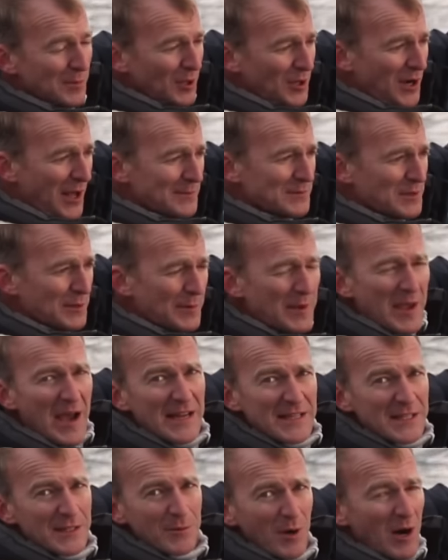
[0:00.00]
board MGB
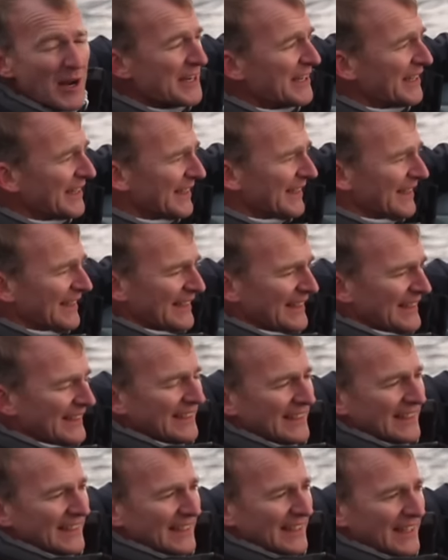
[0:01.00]
81.
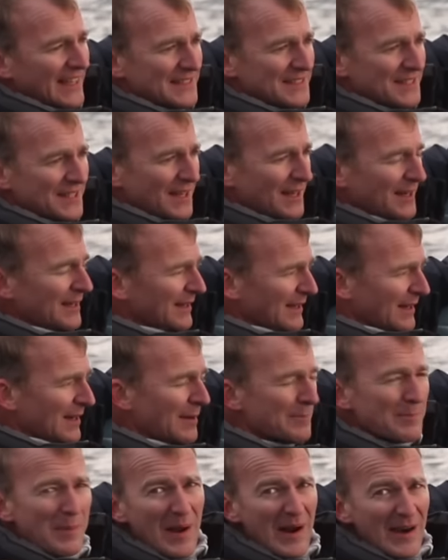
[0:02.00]
It's a
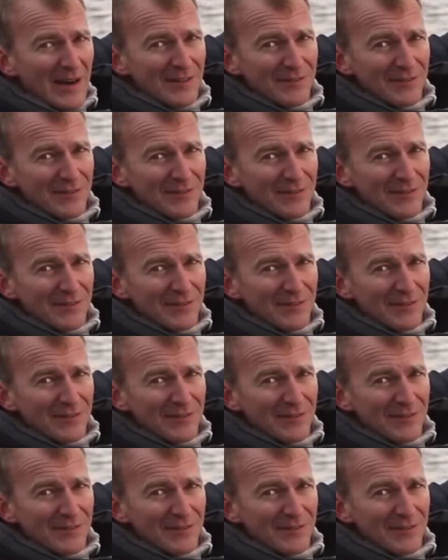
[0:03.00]
pair